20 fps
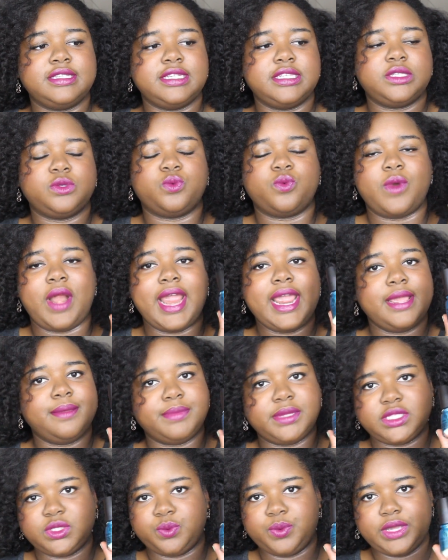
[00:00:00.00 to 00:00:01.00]
sits right in
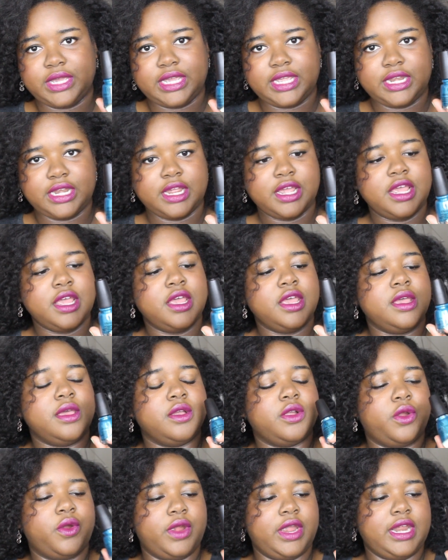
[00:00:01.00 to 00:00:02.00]
between
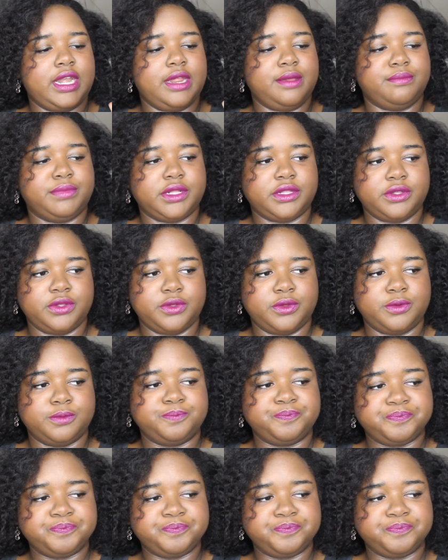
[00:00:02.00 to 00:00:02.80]
green and blue.